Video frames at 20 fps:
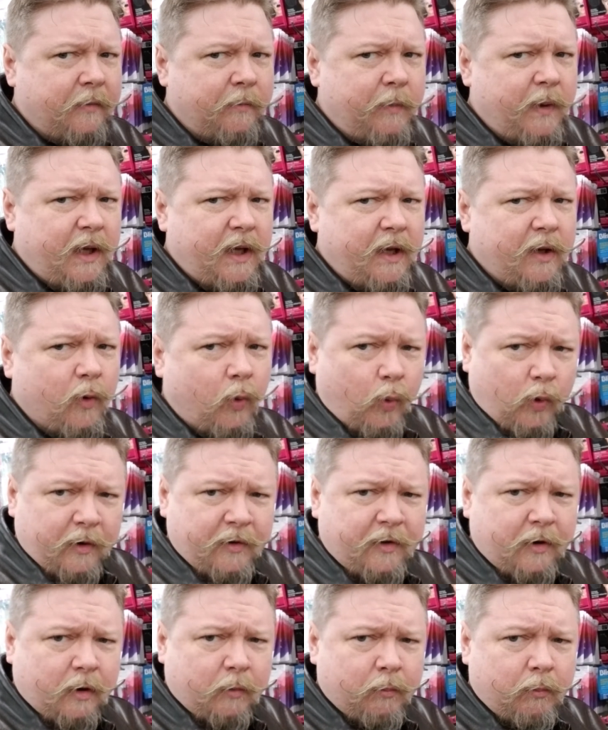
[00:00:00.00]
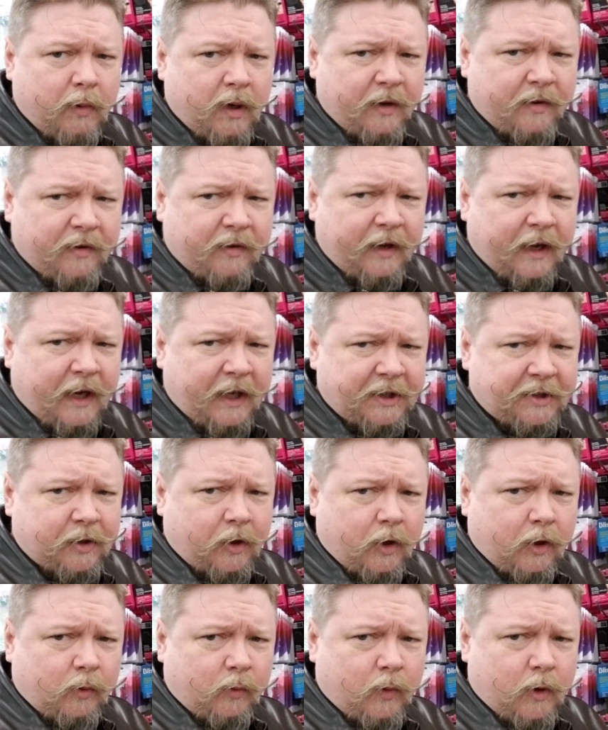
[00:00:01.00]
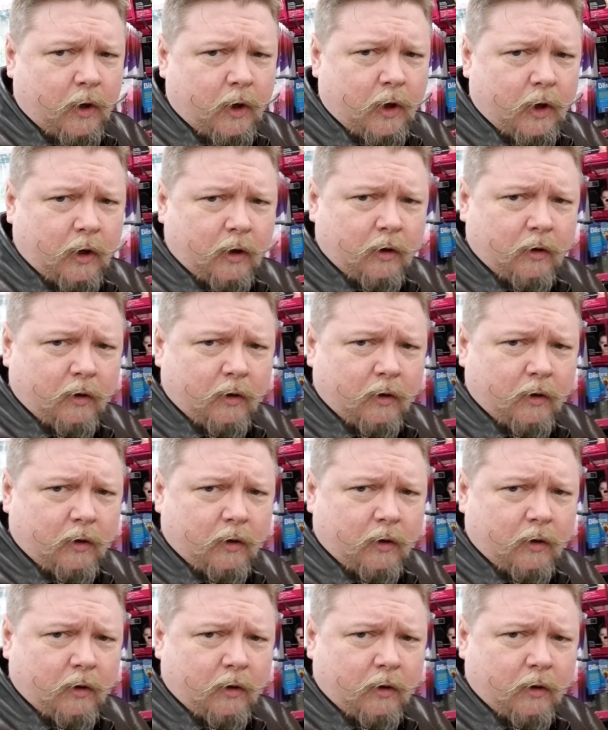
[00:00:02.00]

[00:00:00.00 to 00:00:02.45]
it me, or is her mustache on wrong?